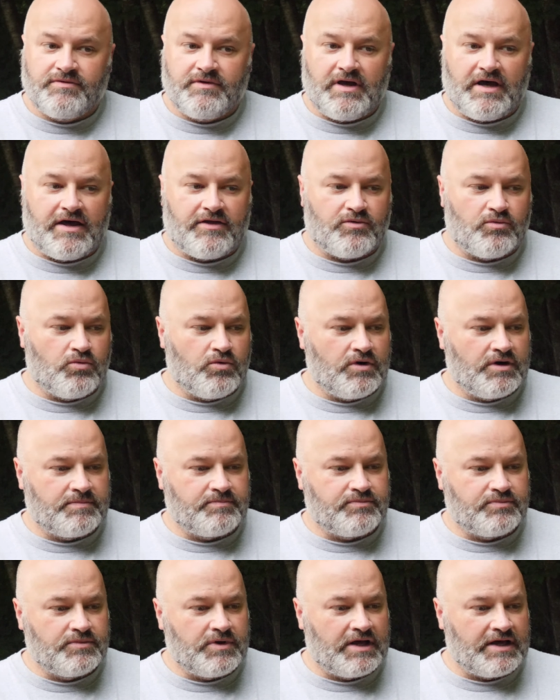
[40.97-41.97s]
the
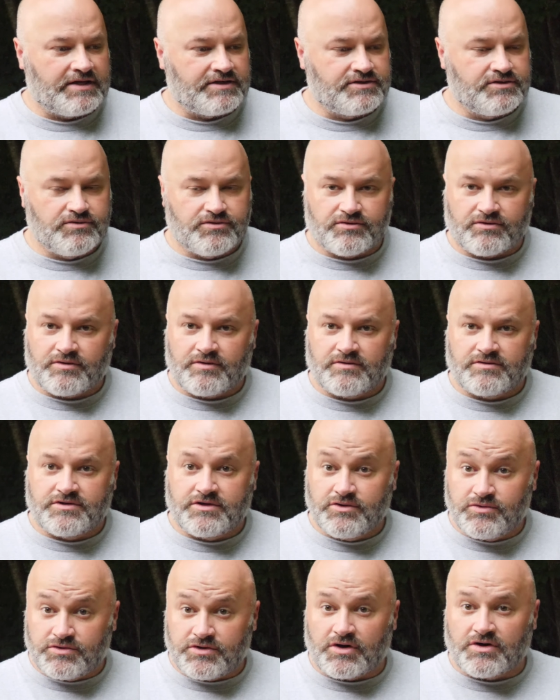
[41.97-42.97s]
one
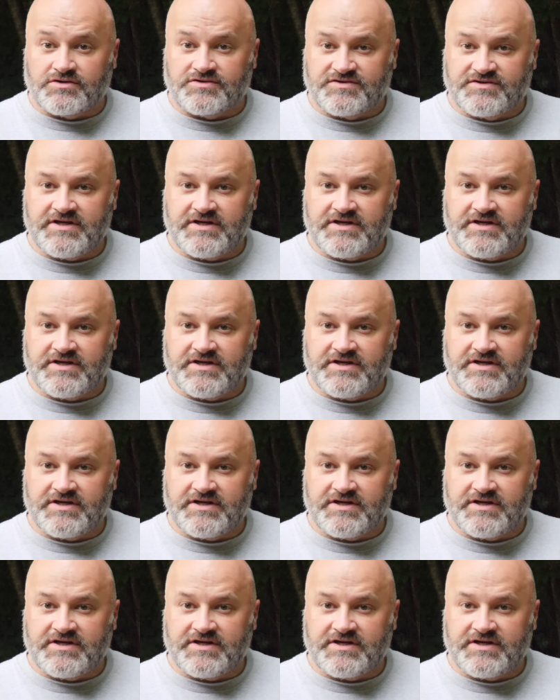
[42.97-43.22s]
two-thirds